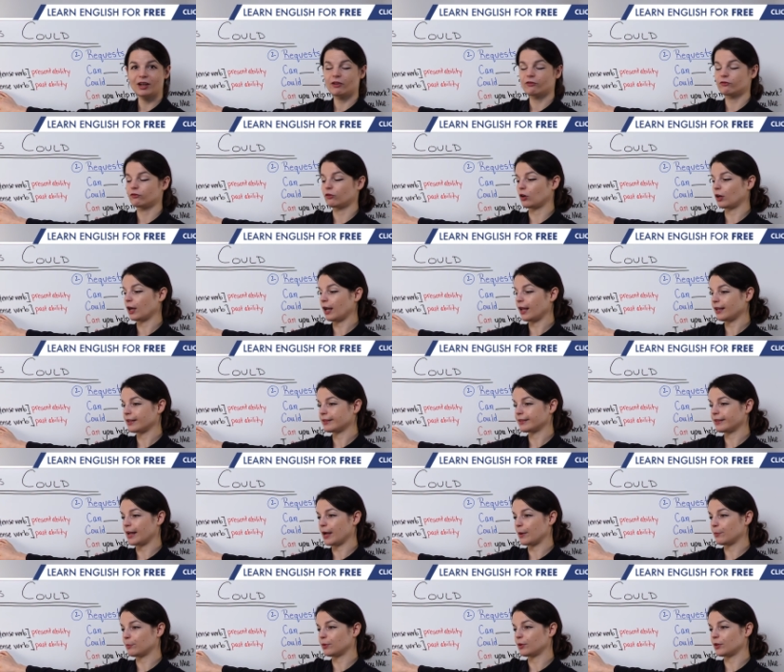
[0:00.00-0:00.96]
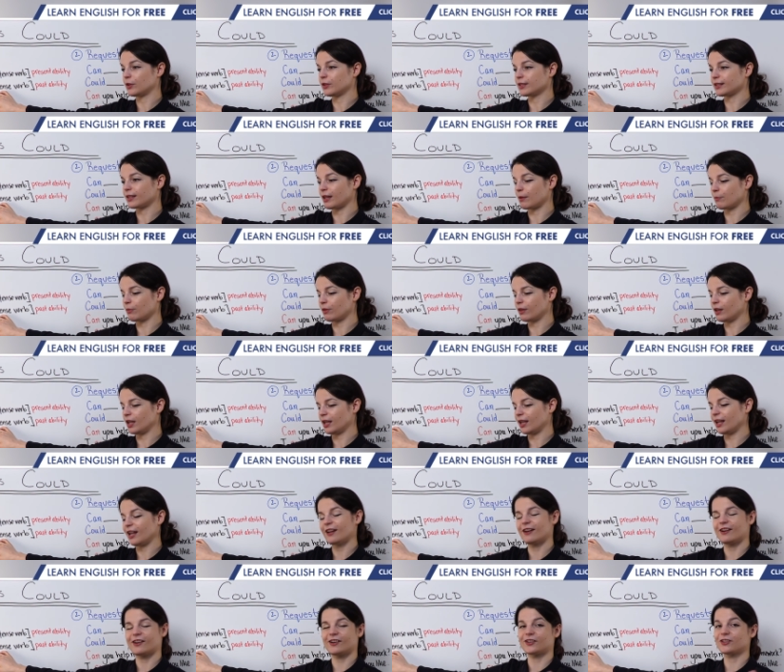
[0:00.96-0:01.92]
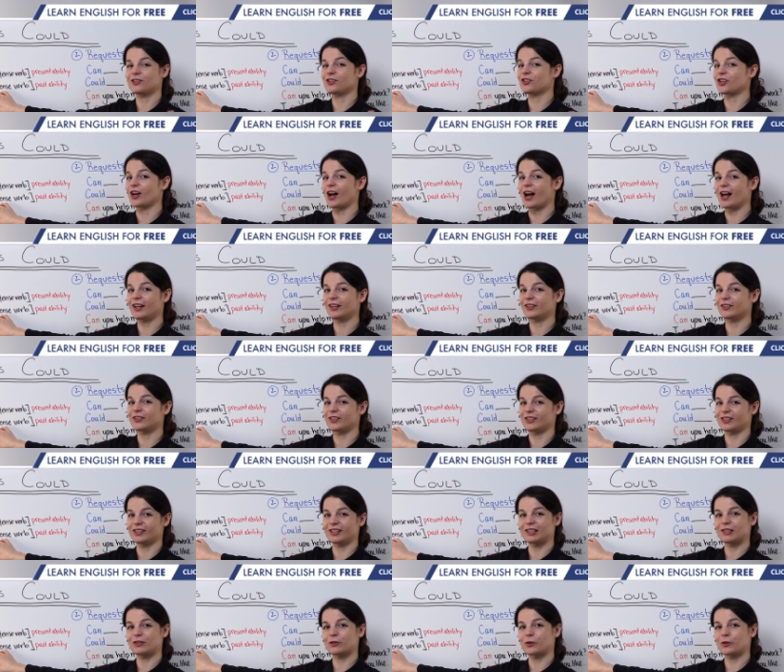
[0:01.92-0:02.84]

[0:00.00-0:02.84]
For example, something in our childhood